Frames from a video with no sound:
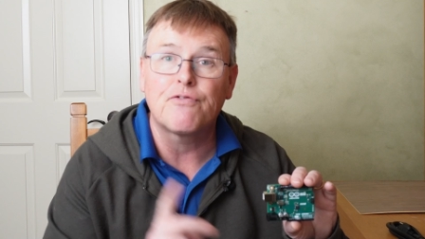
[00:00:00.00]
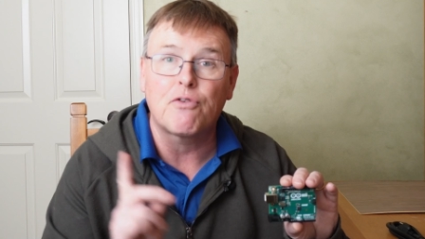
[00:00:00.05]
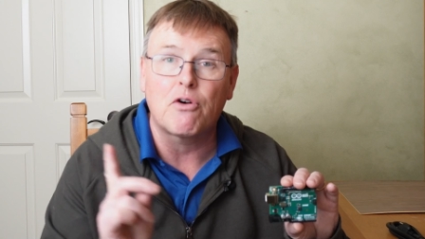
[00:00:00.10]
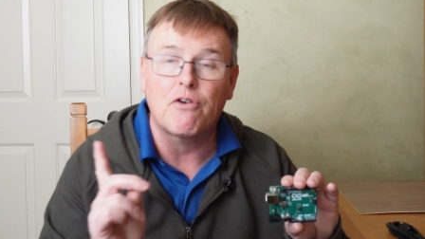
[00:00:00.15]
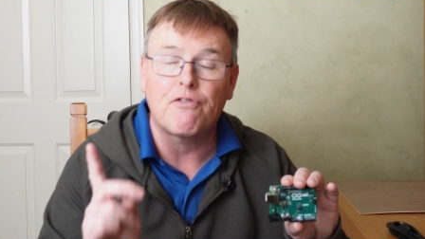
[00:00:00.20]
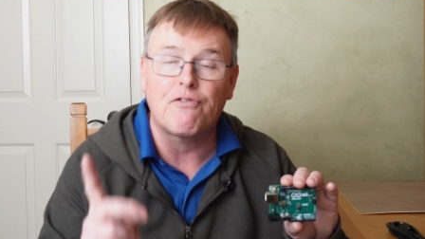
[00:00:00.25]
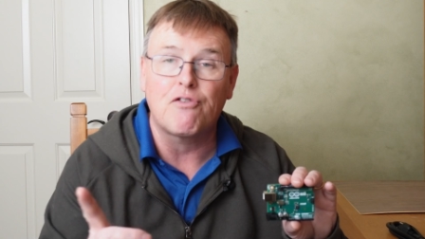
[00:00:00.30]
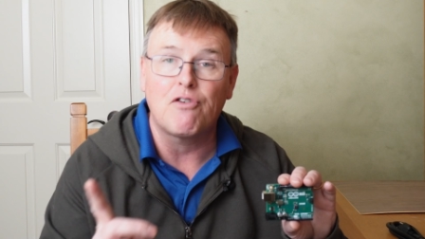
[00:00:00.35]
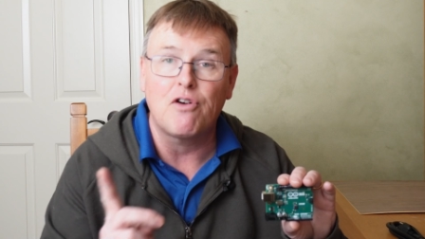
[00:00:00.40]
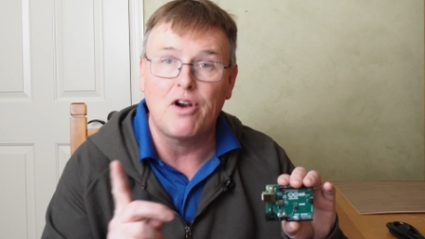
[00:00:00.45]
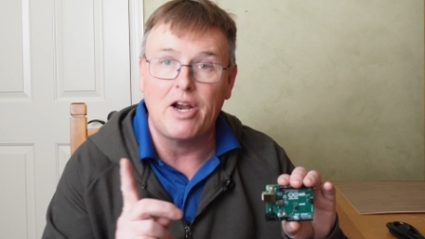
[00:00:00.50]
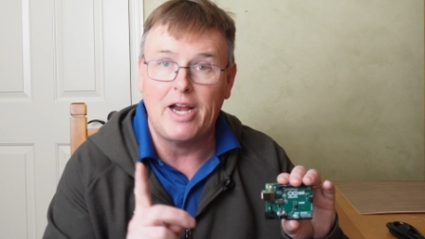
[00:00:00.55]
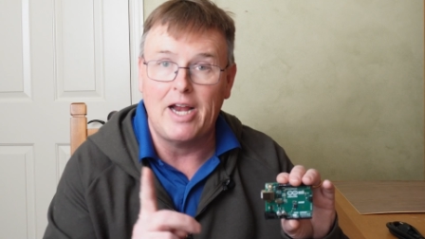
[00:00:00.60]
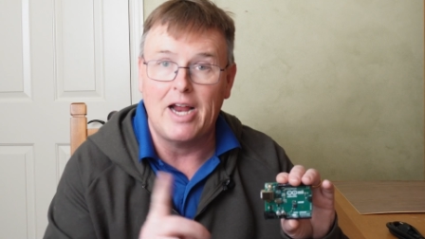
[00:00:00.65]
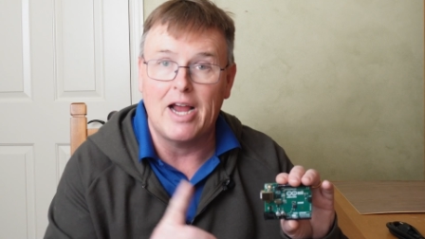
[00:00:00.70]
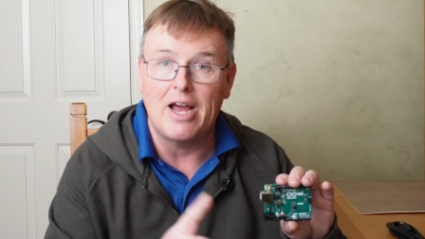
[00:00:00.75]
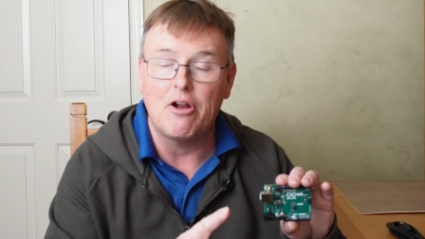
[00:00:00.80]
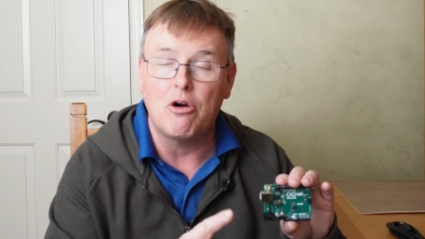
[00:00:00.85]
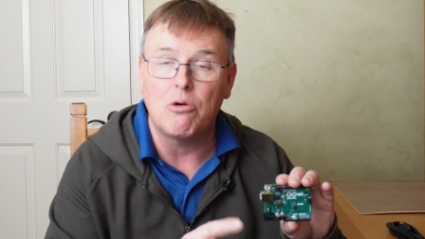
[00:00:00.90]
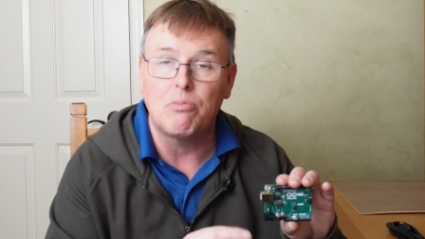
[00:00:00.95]
for
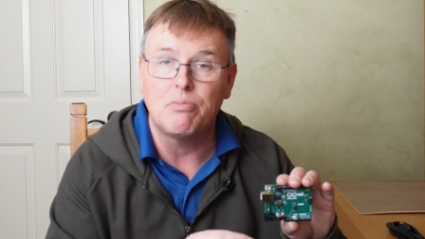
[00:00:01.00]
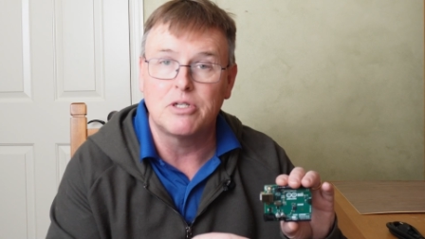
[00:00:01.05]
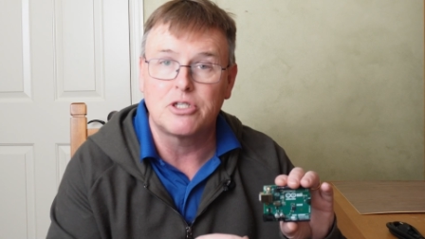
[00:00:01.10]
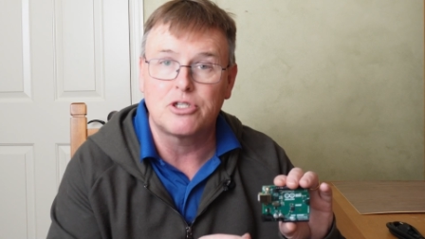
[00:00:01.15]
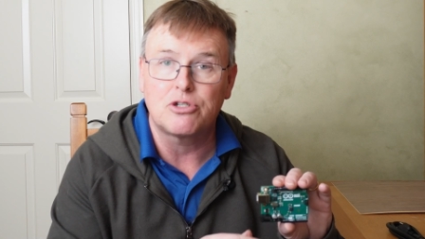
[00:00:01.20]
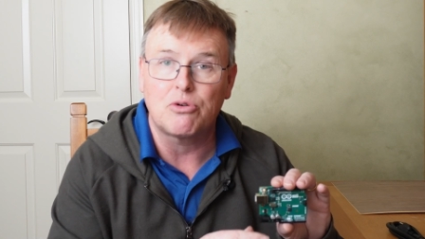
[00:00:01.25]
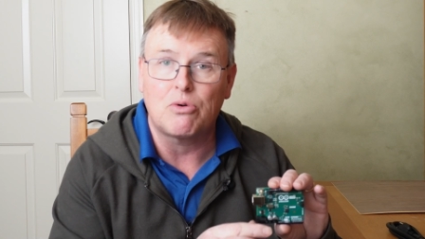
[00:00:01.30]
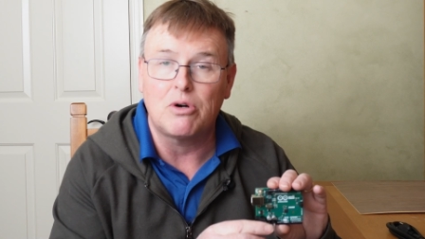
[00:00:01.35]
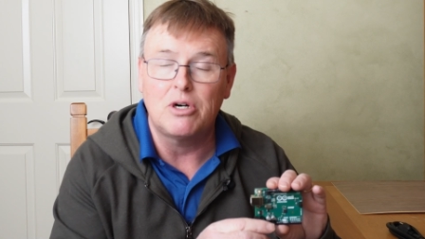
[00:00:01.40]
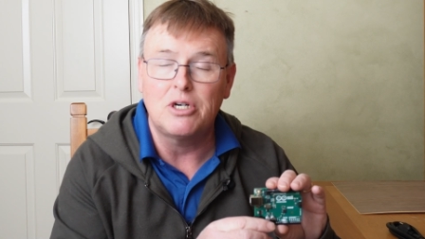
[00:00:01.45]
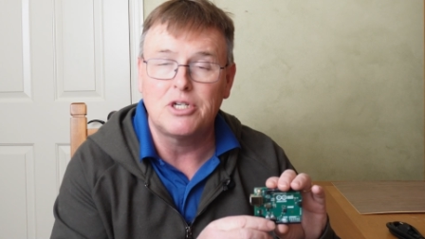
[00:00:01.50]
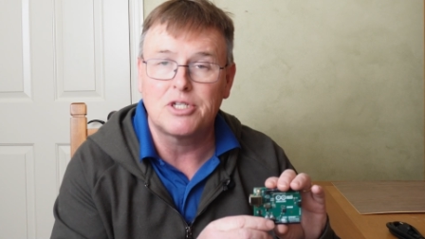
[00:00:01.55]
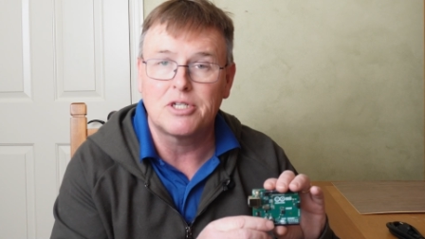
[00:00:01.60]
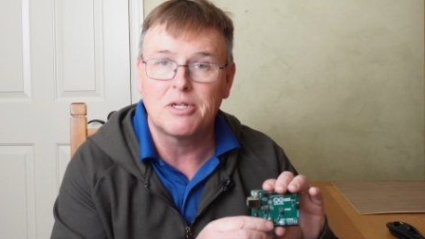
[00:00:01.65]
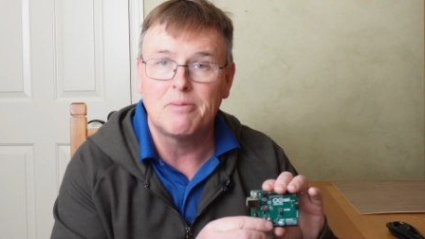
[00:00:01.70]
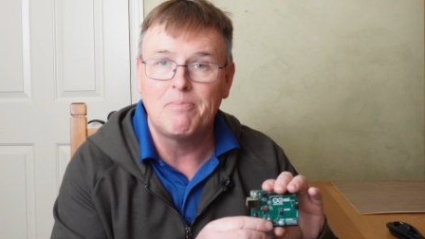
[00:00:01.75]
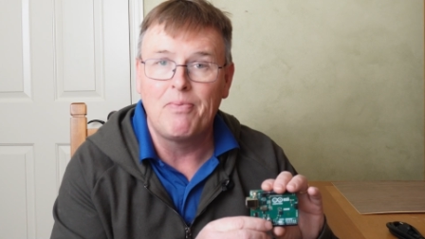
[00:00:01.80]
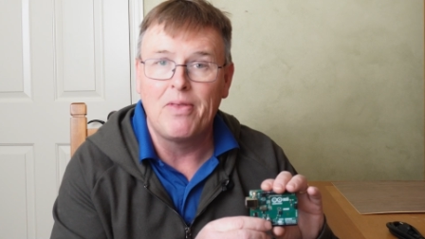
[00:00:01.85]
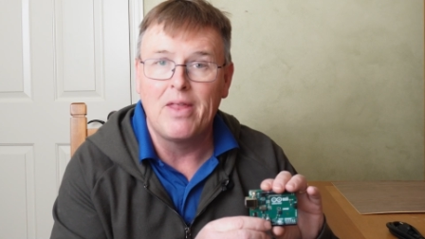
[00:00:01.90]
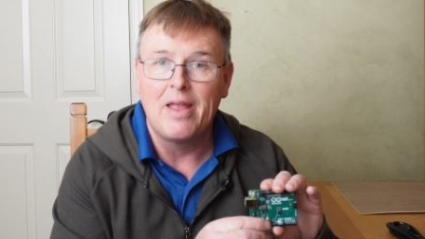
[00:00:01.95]
free and open
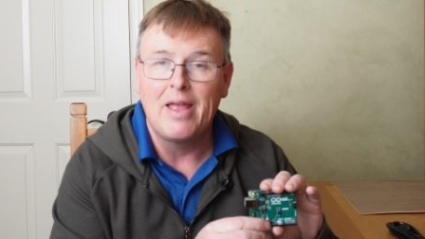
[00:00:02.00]
source.